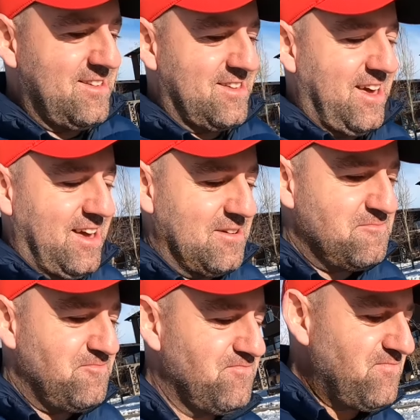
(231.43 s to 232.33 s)
okay
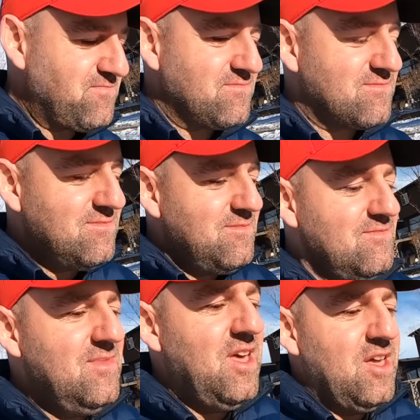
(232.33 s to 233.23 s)

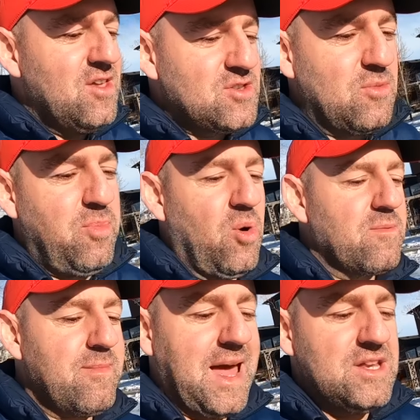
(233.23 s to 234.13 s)
so
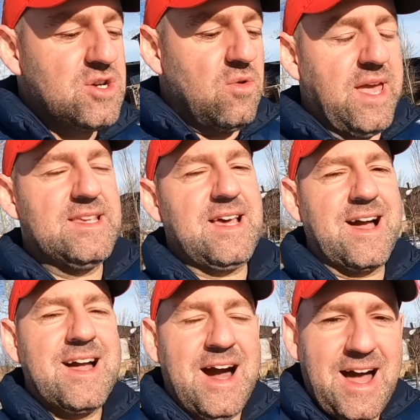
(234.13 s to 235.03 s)
portmanteau is a
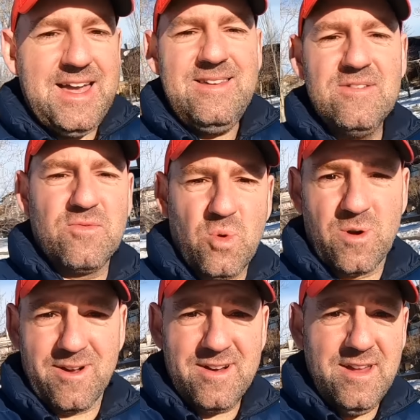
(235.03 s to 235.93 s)
kind of
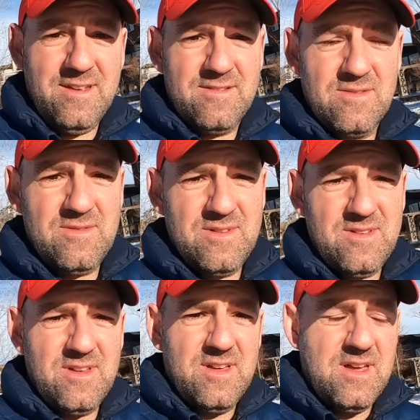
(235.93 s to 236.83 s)
word
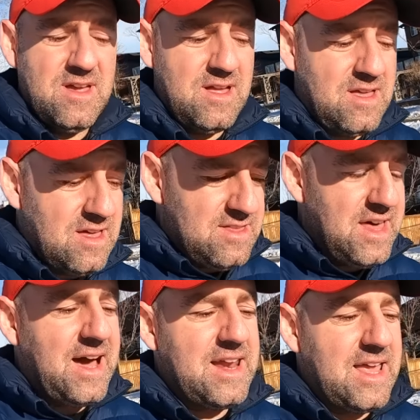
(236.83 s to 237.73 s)

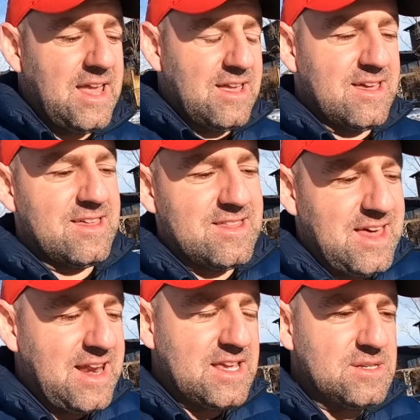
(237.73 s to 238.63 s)
that
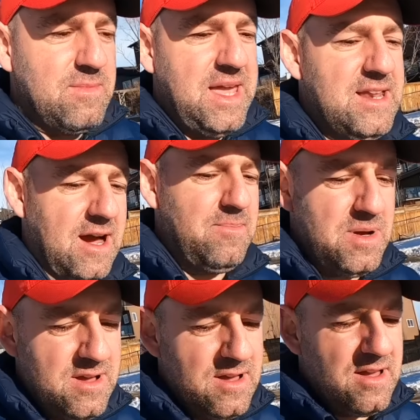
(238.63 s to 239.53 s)
that is made up
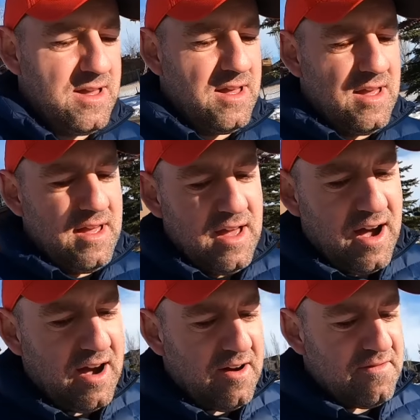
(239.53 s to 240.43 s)

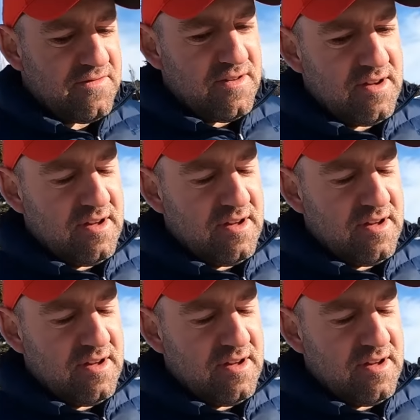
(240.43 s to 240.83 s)
of